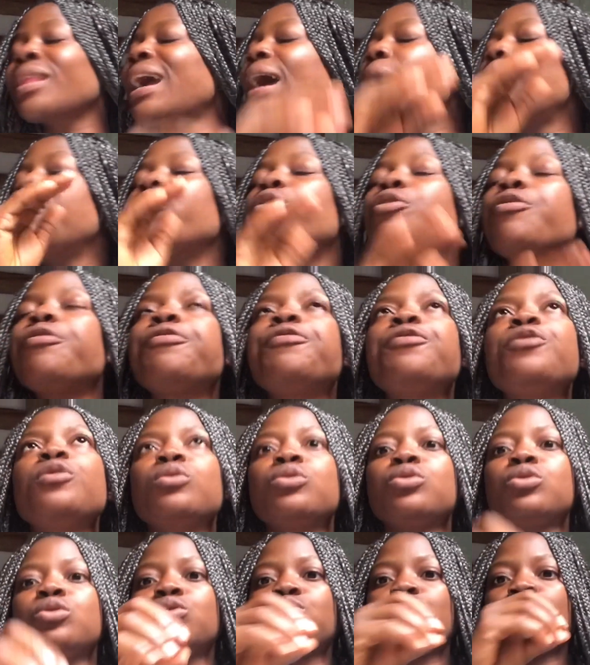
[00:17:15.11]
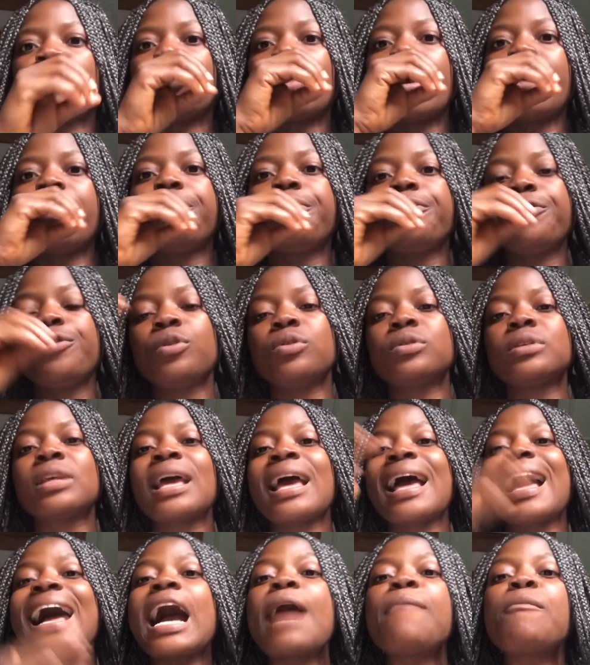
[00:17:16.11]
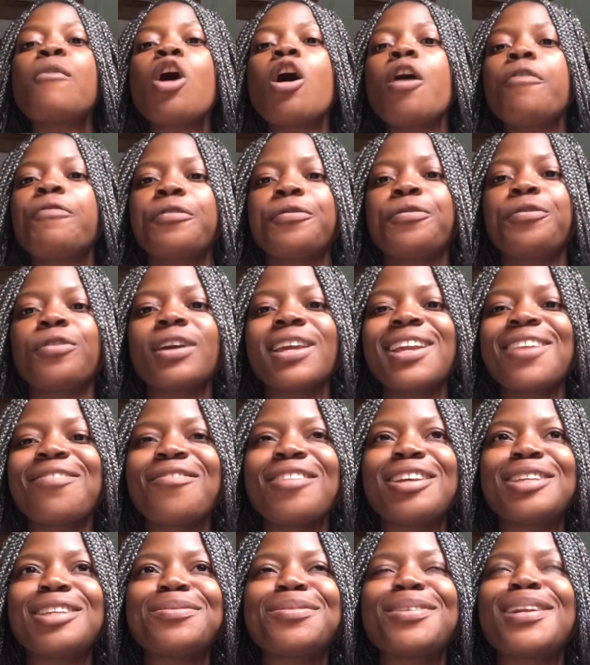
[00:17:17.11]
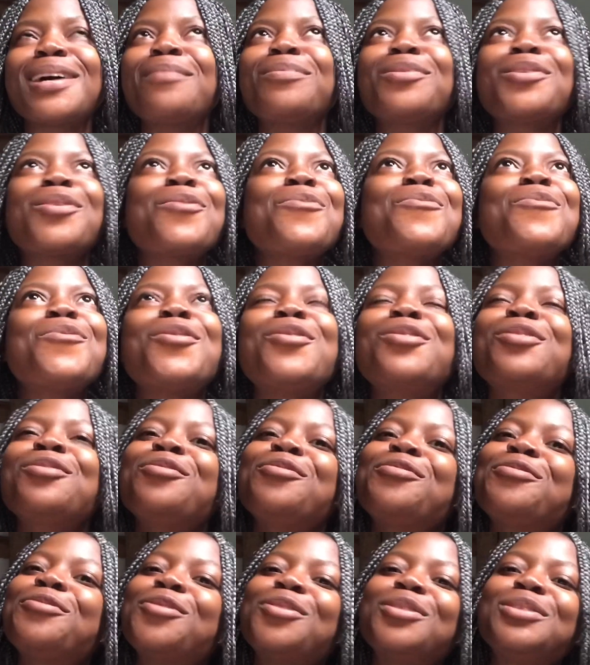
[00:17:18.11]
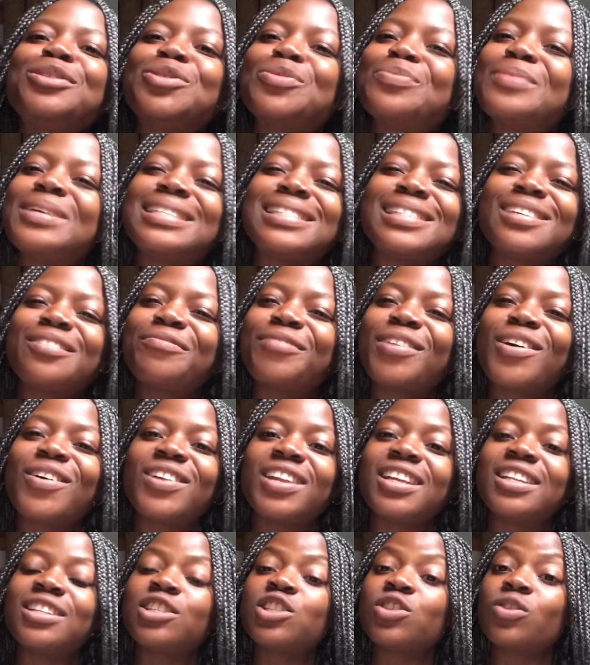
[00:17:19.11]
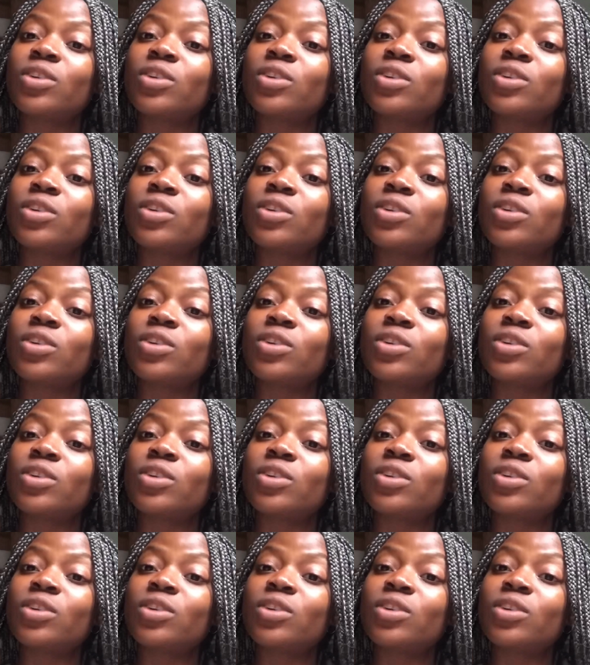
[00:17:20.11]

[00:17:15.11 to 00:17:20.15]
I refuse. I'm all for forgiveness, but I'm not one for domestic violence.